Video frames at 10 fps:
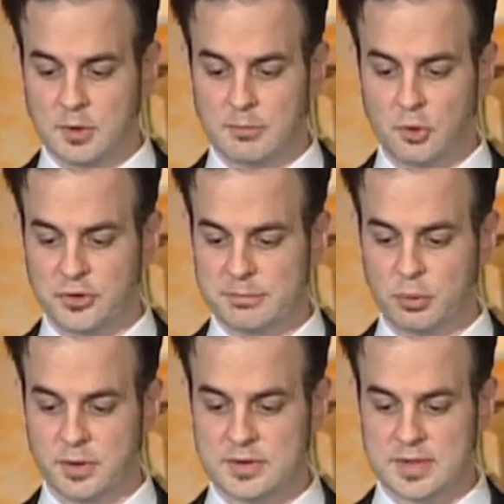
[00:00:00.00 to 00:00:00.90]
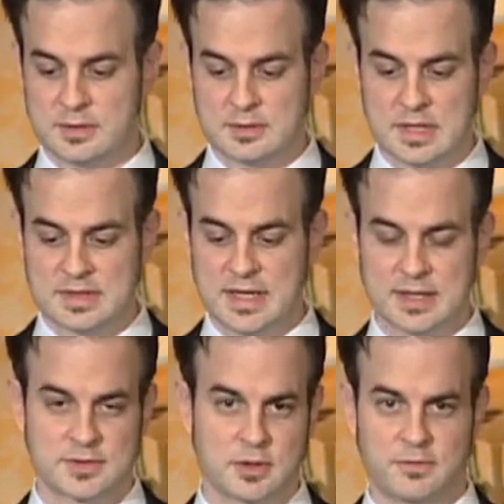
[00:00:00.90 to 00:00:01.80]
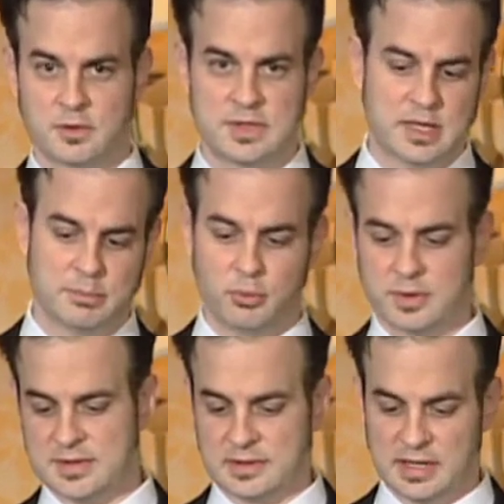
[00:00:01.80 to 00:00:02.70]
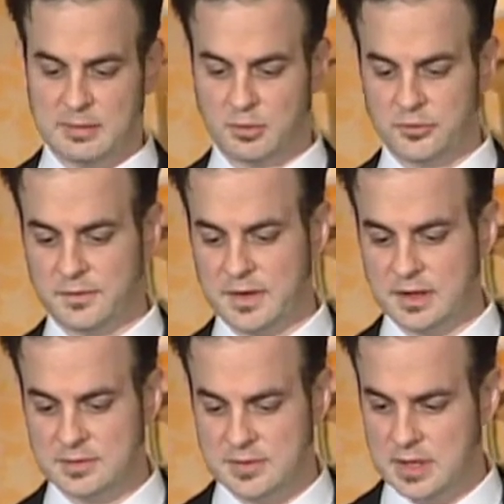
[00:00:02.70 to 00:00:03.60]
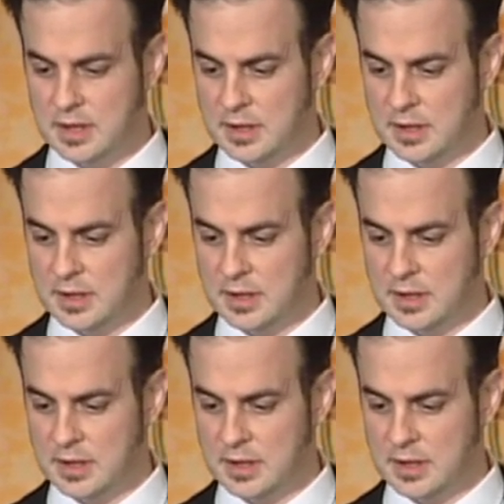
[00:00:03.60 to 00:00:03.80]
multi-points and text are for data points and labels and things.